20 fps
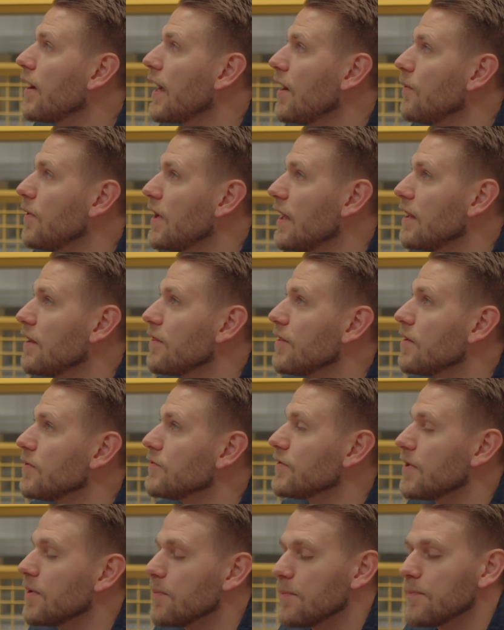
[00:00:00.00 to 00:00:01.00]
Okay, we got a
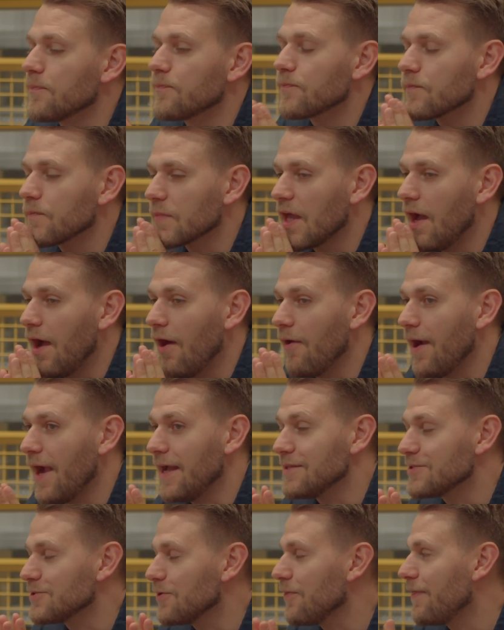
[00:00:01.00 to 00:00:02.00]
thumbs up. All
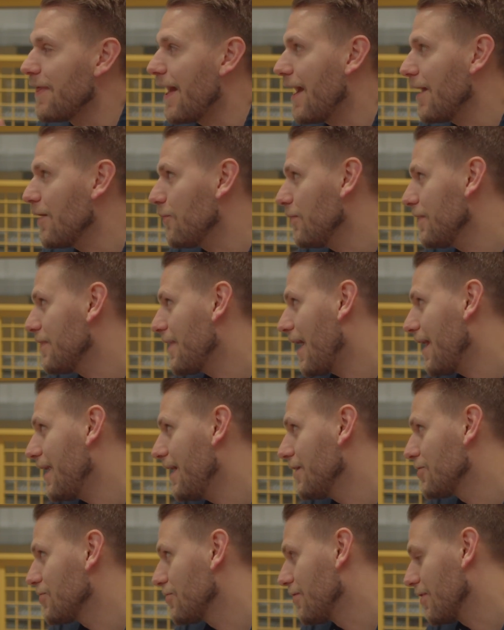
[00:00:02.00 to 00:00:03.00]
right, so with that
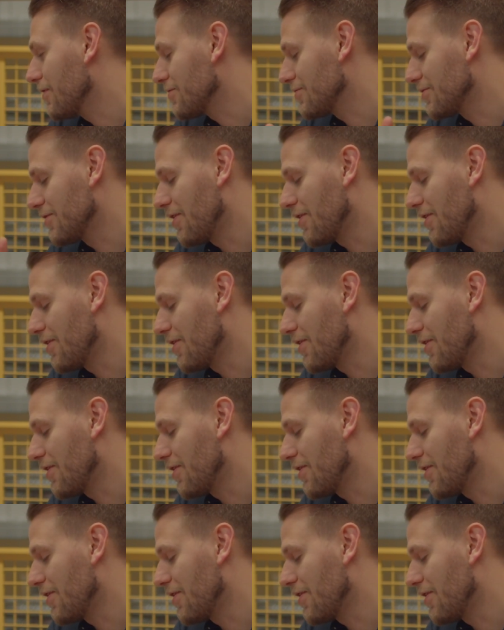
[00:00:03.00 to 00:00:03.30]
introduction,